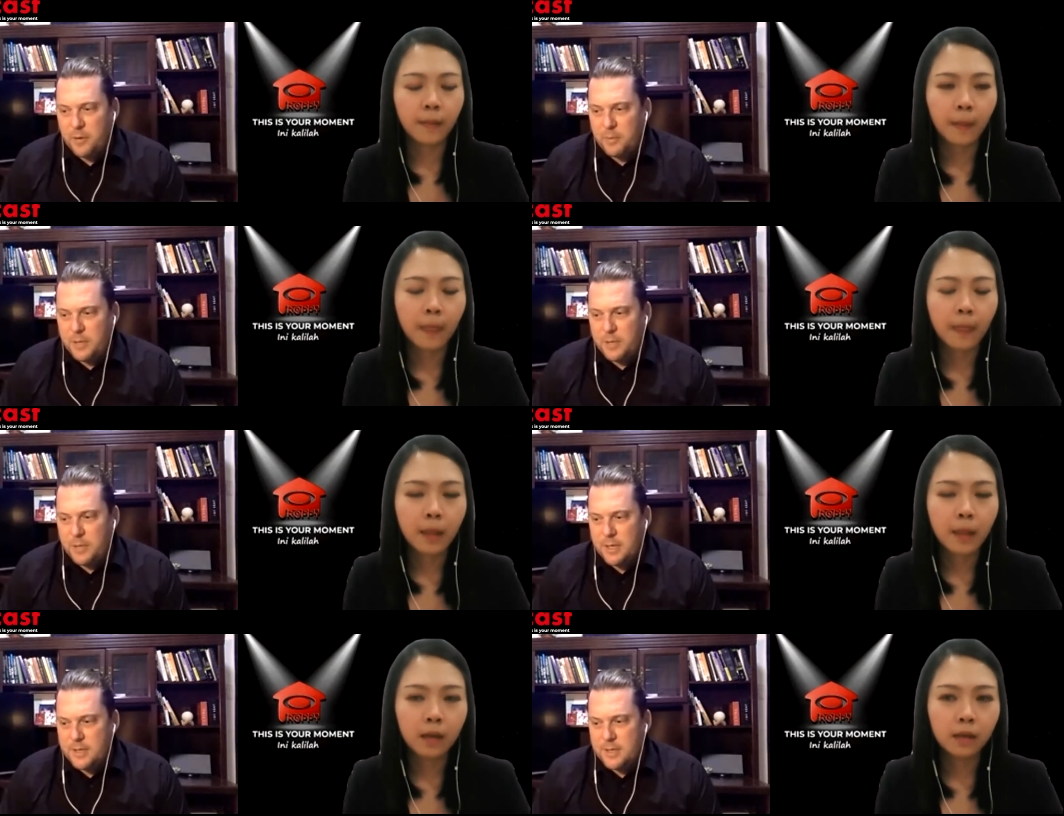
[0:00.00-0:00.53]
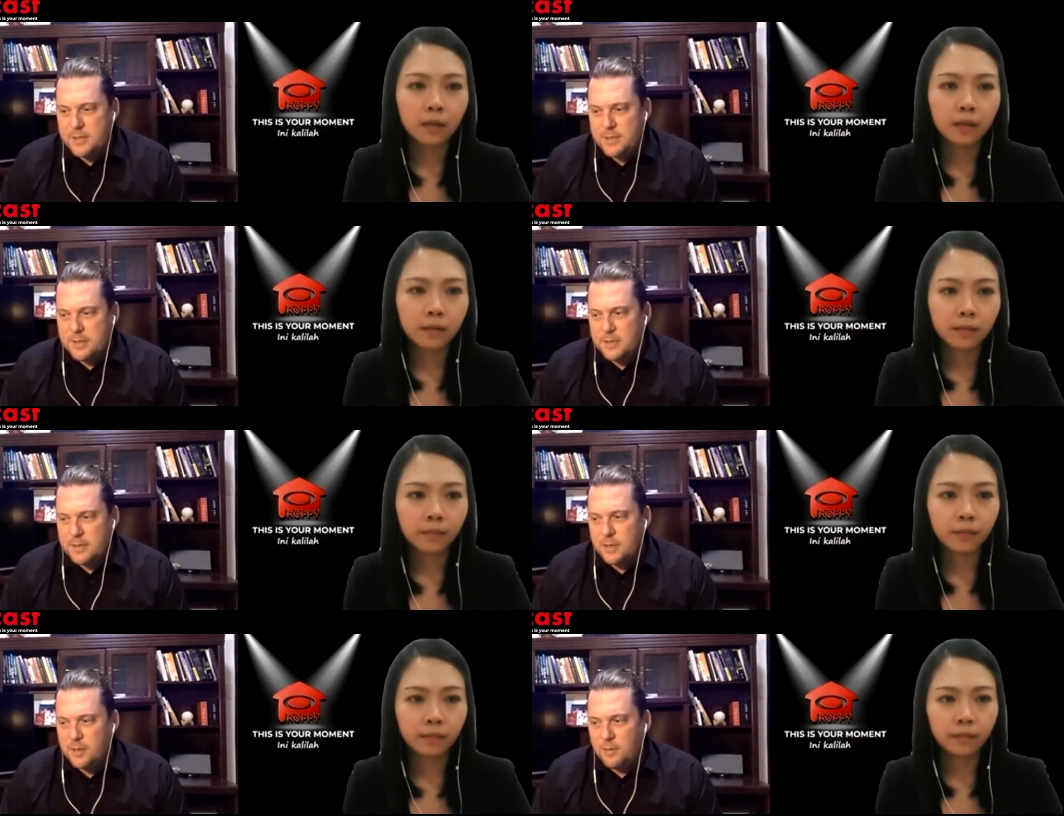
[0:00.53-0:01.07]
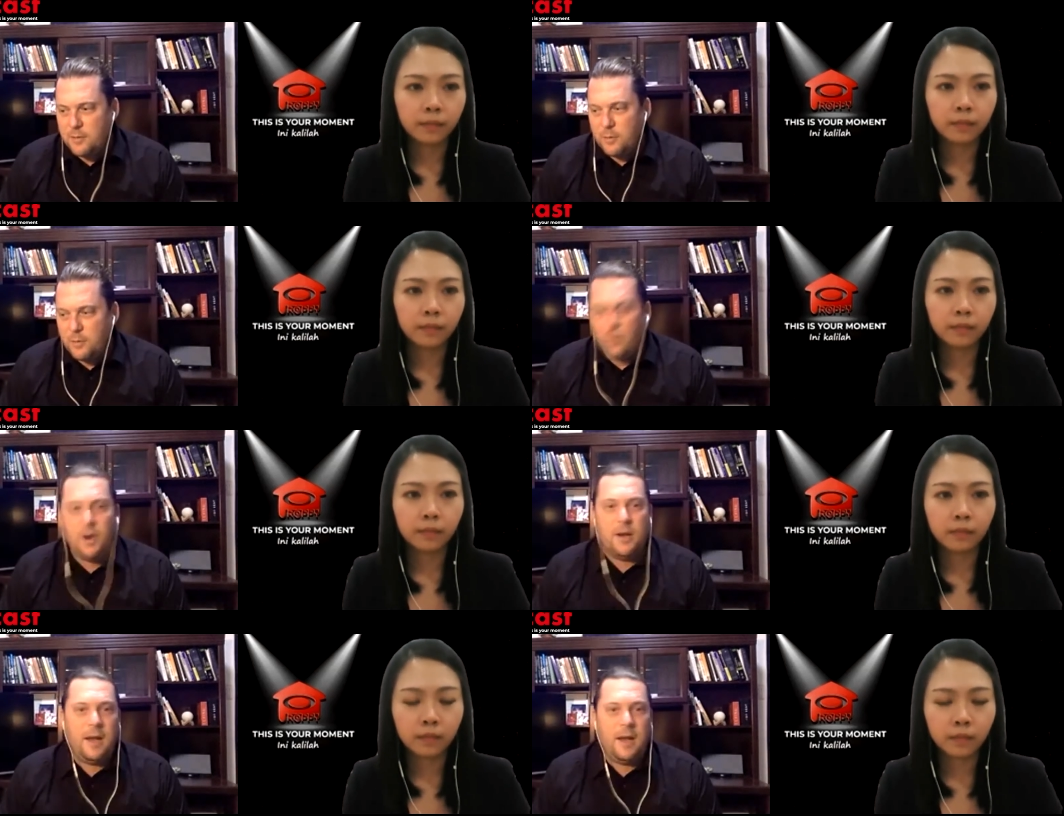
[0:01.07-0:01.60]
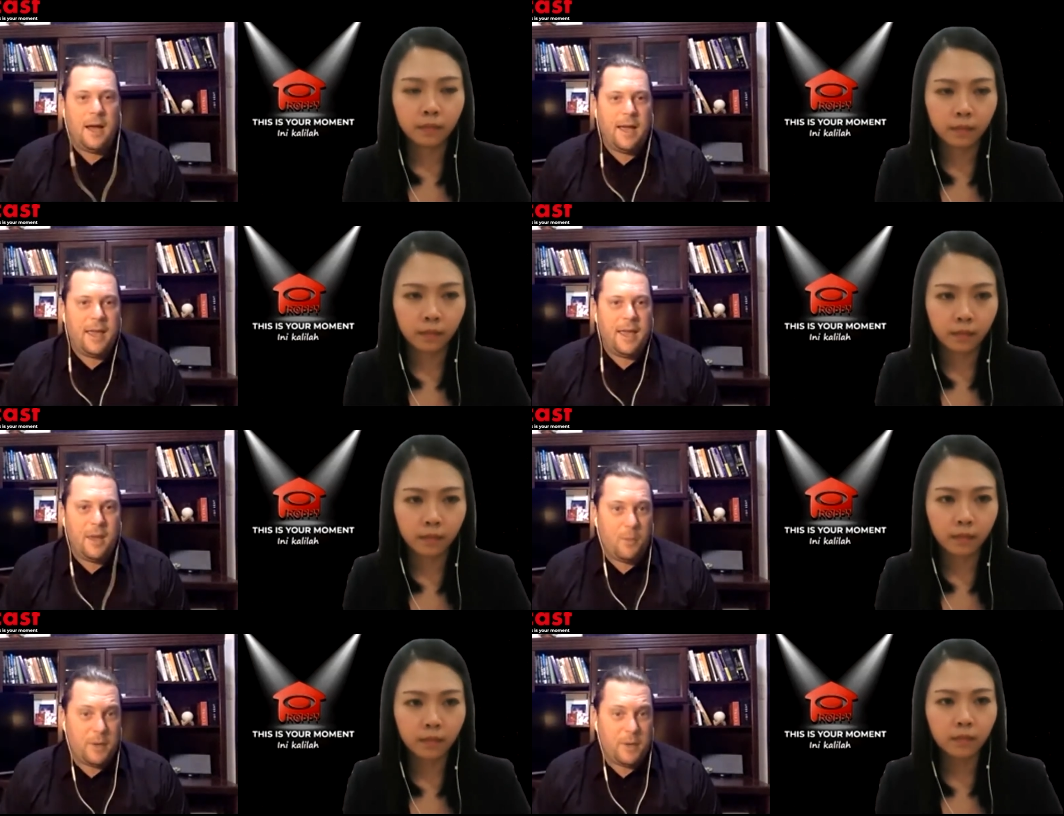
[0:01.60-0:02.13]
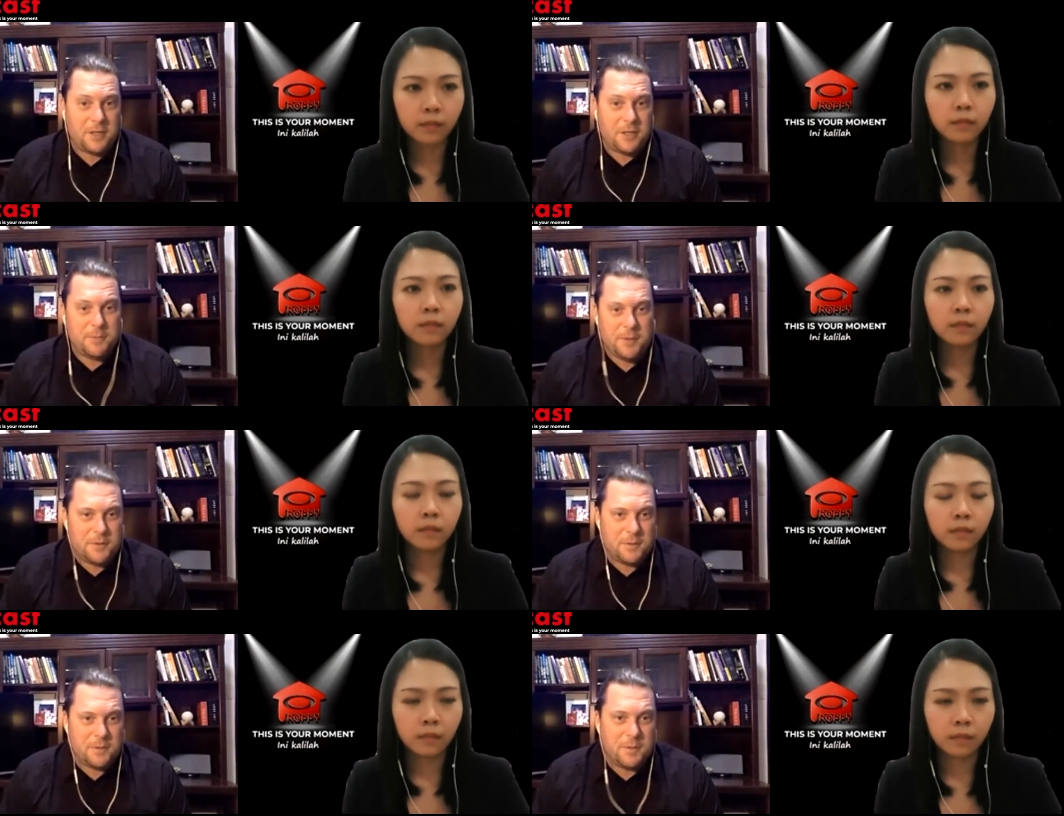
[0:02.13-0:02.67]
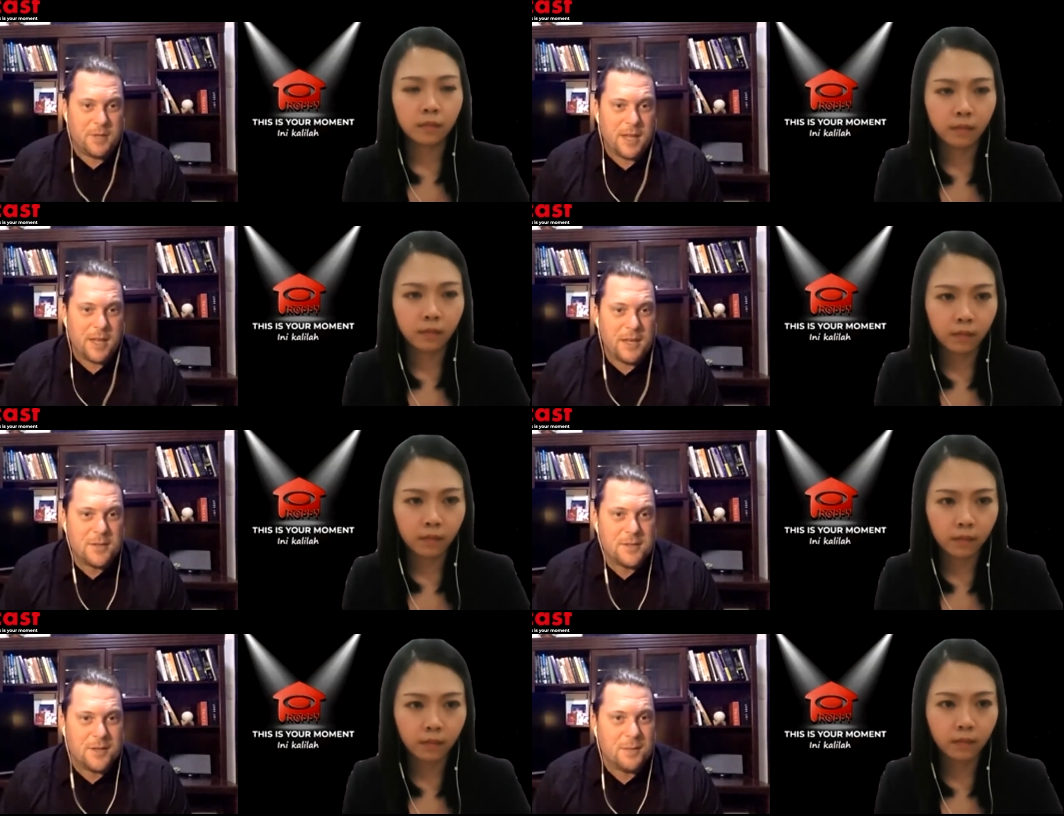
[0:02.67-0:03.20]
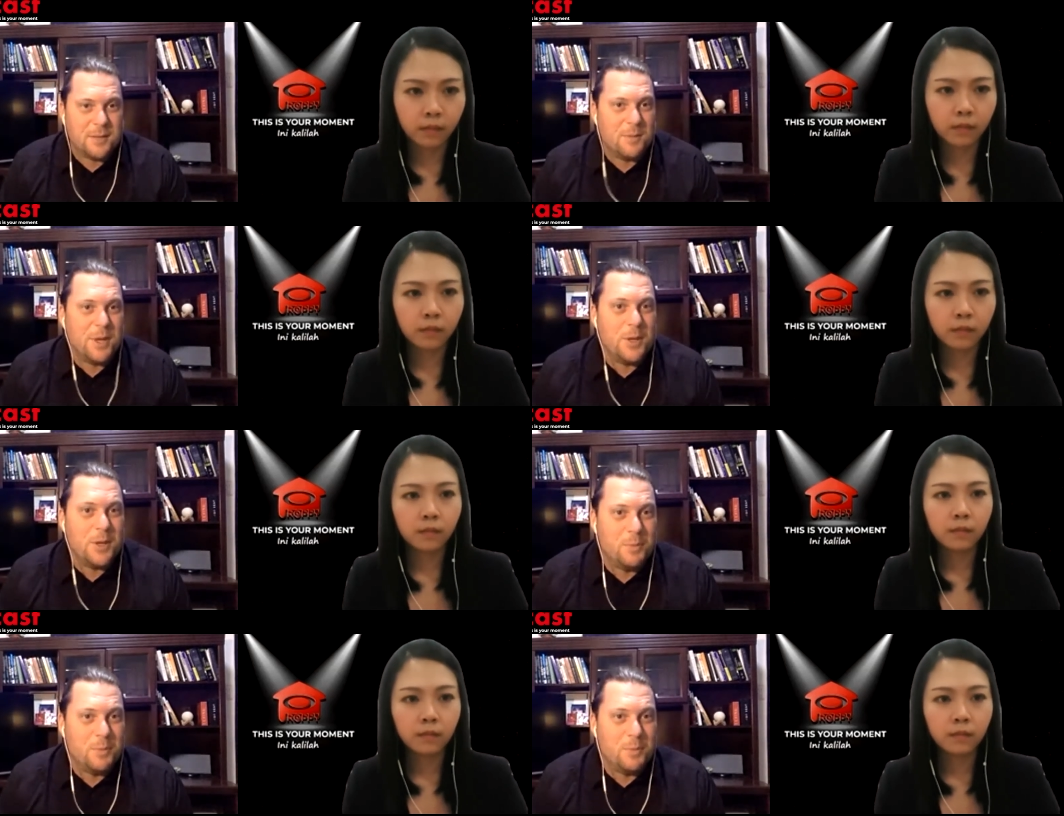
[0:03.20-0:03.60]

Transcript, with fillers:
Speaker 1: because, you know, for one, I can't wait to come out to Malaysia and meet you